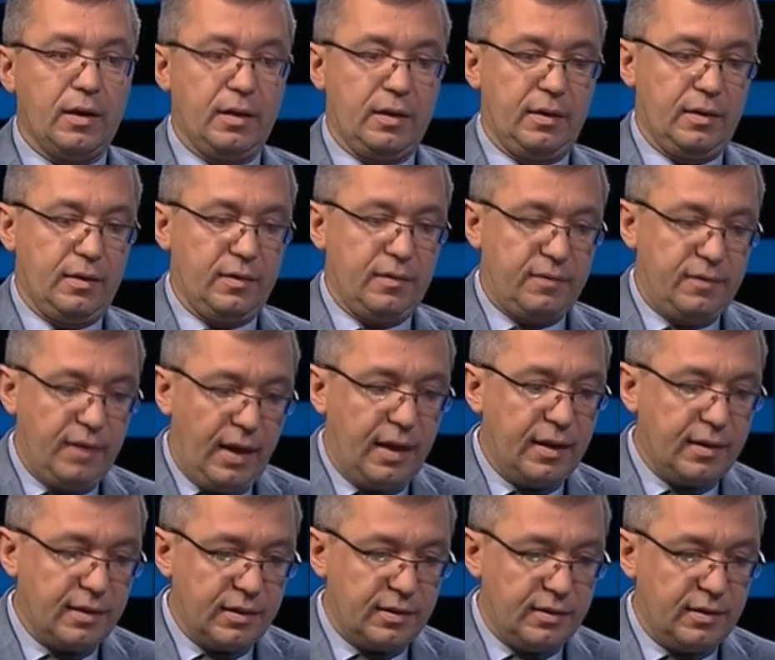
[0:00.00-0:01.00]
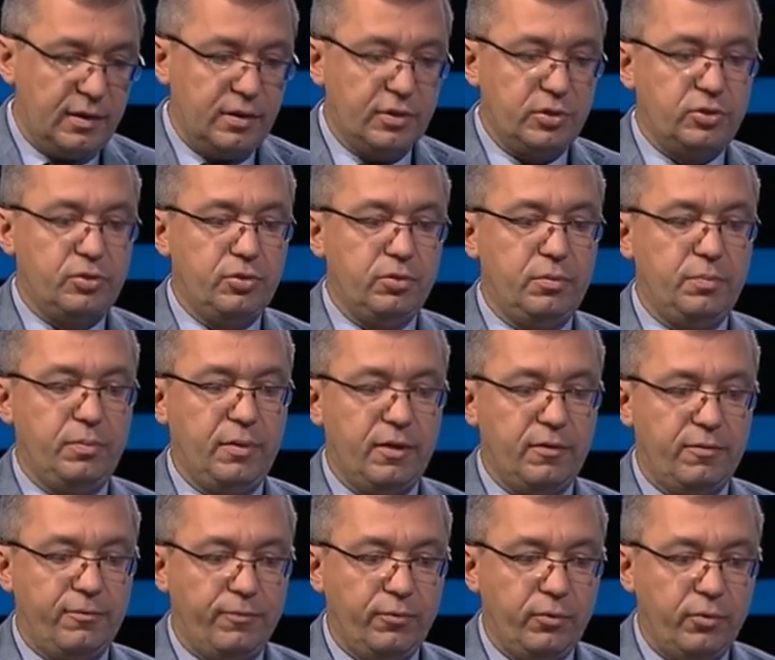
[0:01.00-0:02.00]
Uh, then there should
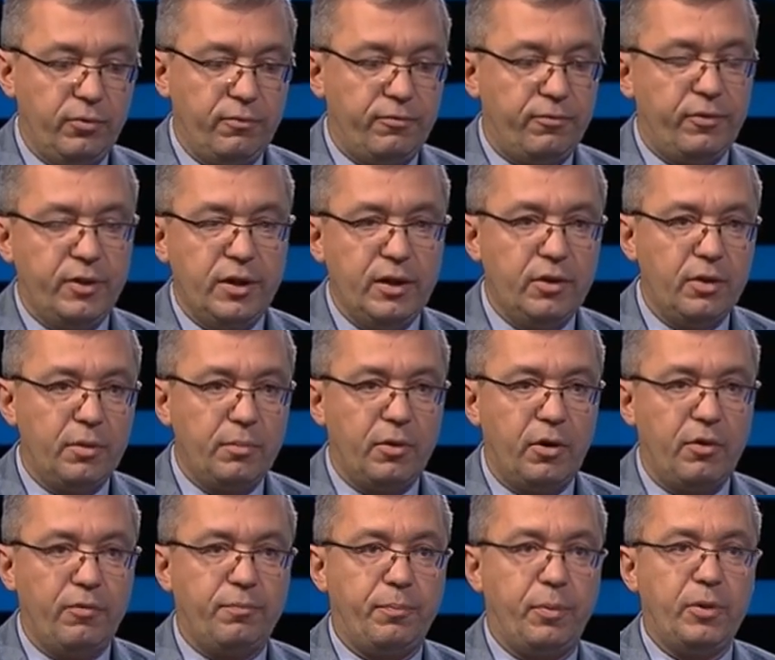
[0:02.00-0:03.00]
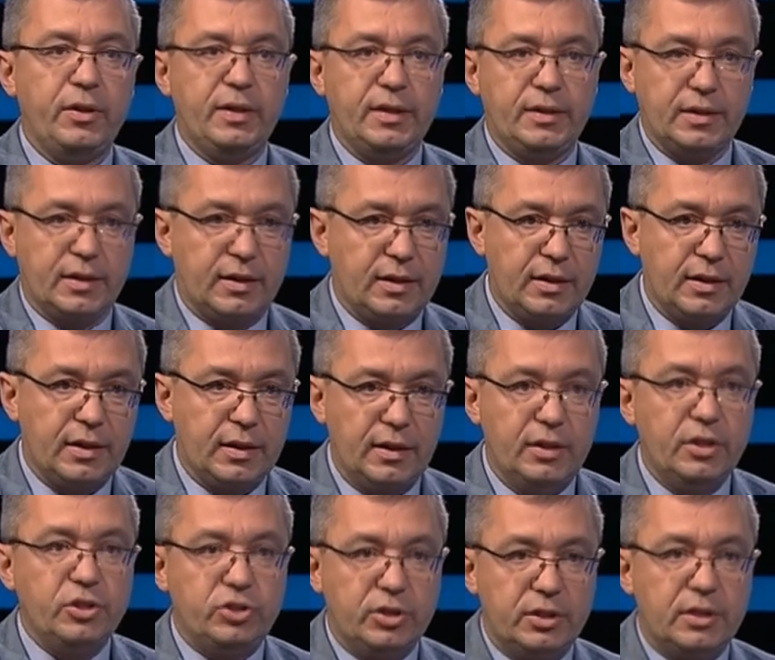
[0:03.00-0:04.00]
be full freedom of political,
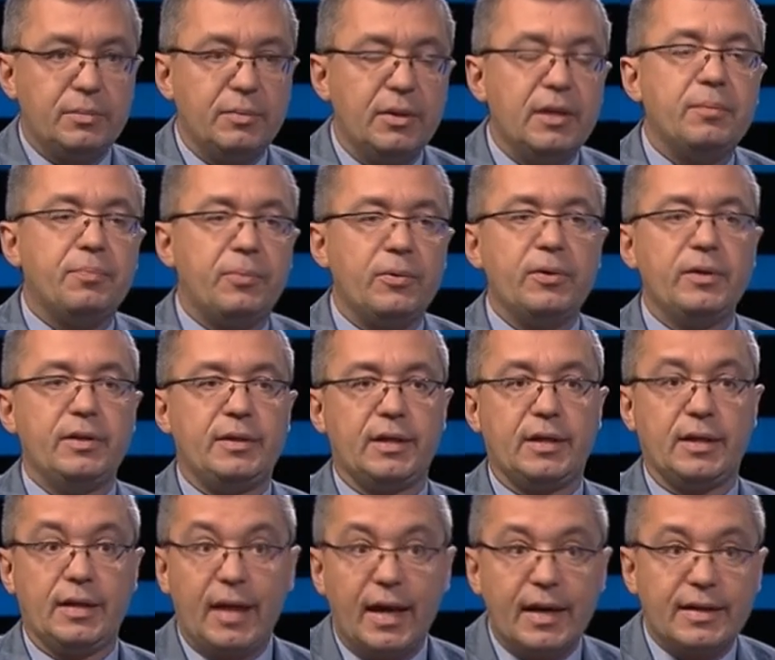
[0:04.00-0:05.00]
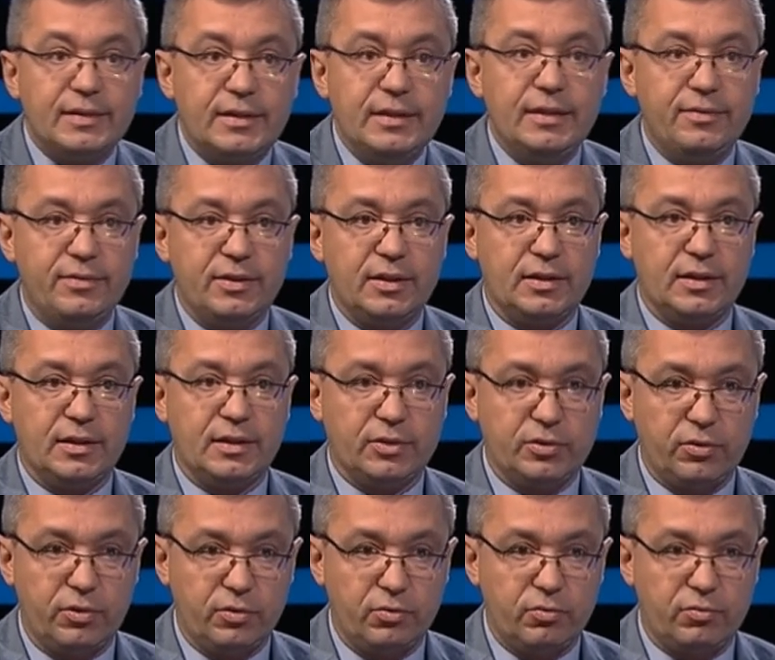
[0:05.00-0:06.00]
legitimate political activity.
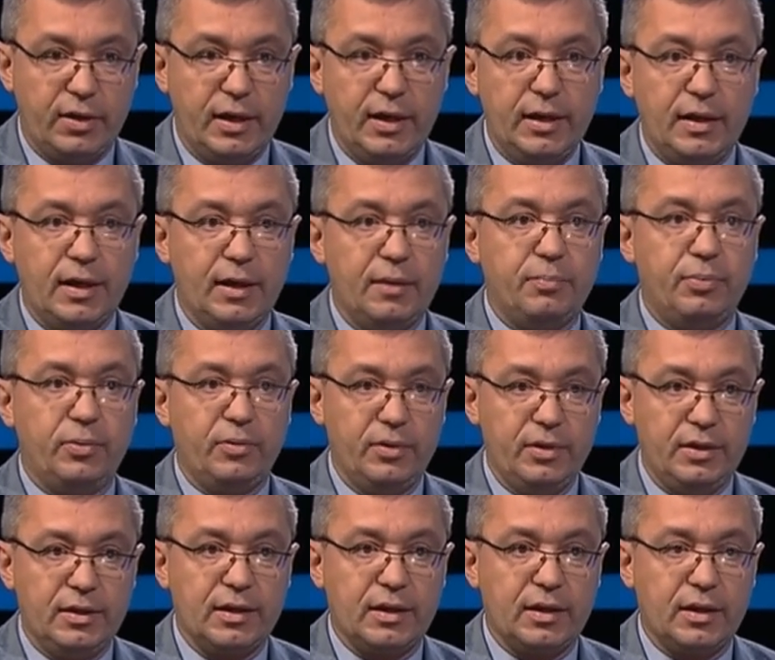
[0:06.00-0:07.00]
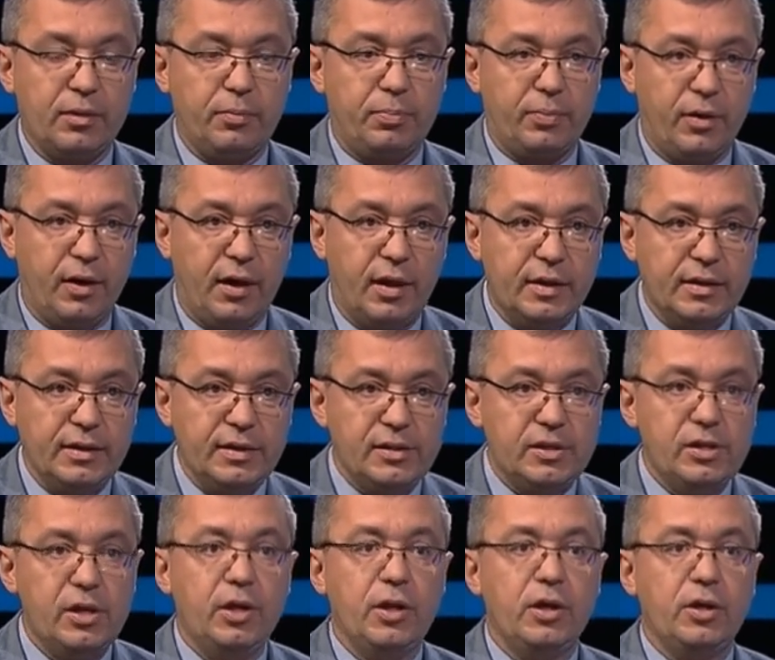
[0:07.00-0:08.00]
So Ukrainian political
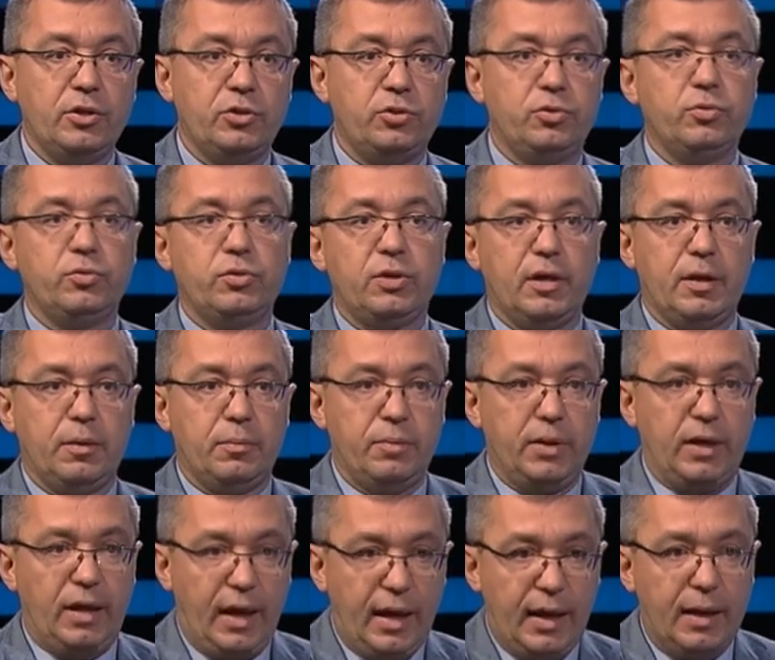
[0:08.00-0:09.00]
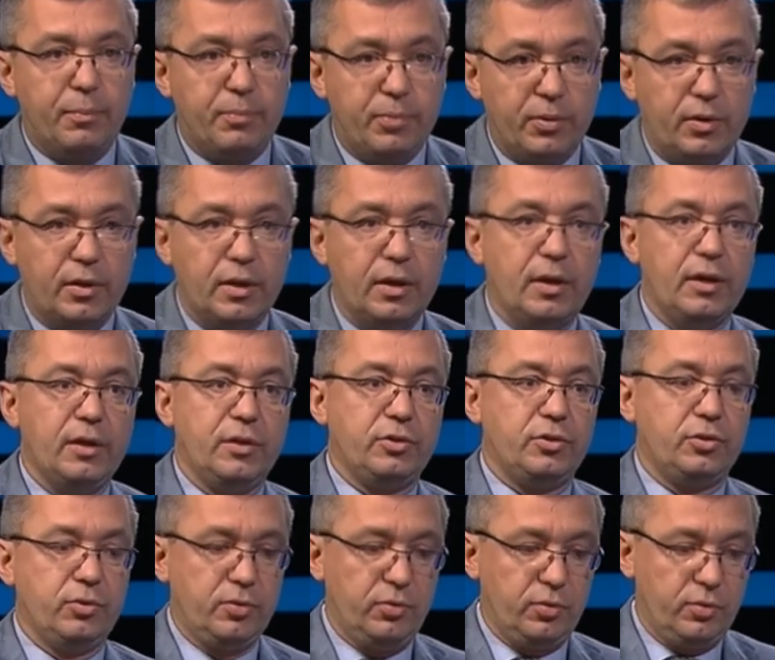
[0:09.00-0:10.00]
parties should be able
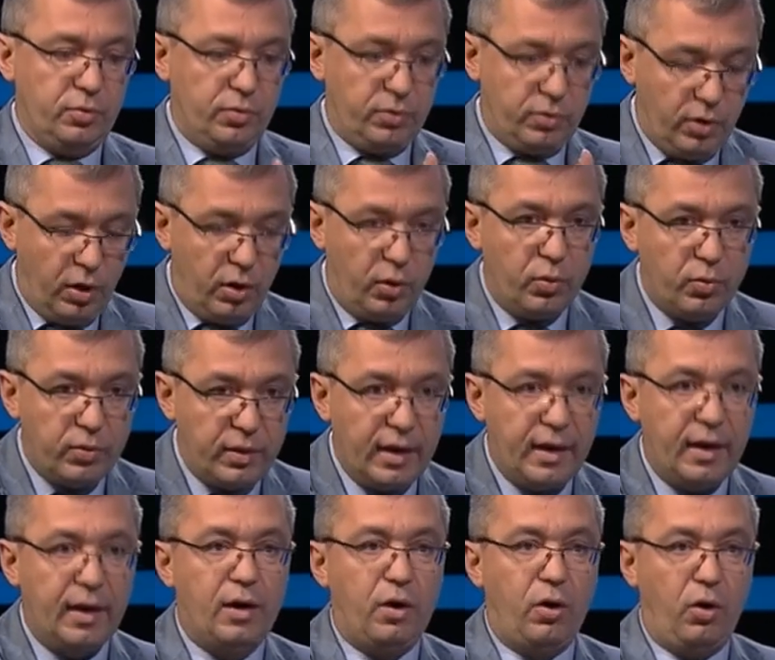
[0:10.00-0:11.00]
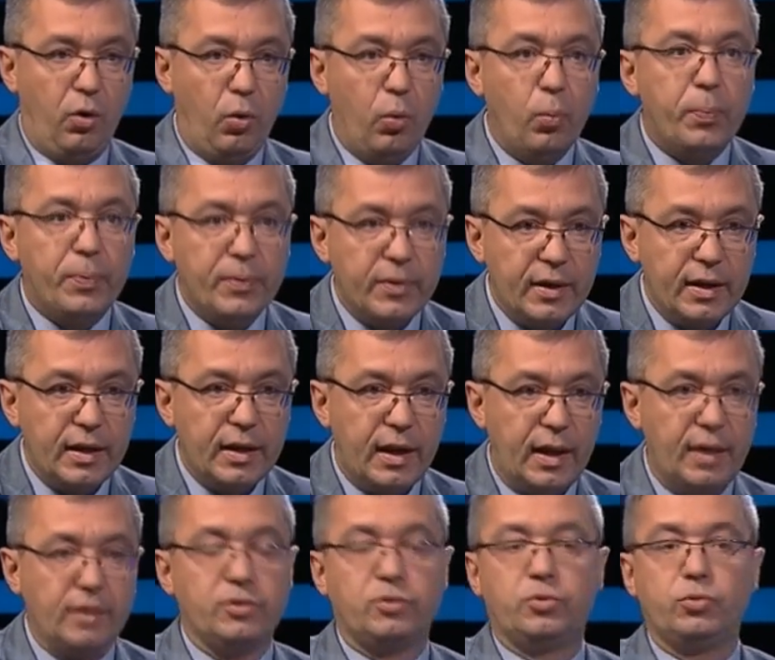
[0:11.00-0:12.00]
to go there openly
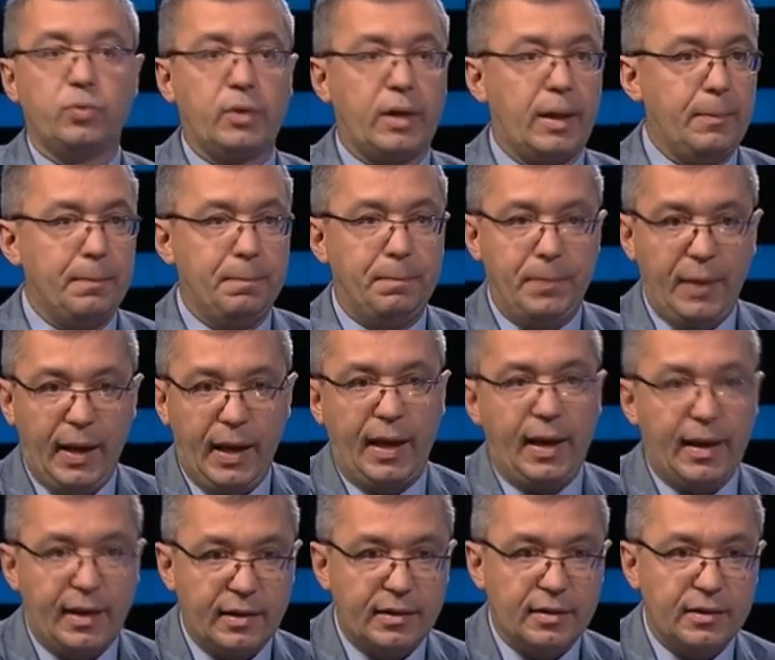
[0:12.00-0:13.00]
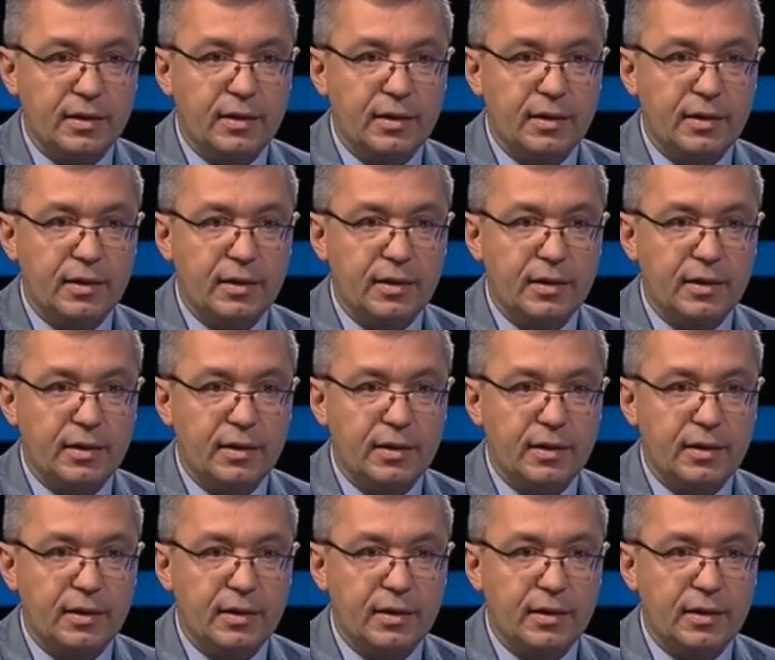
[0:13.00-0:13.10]
and to campaign.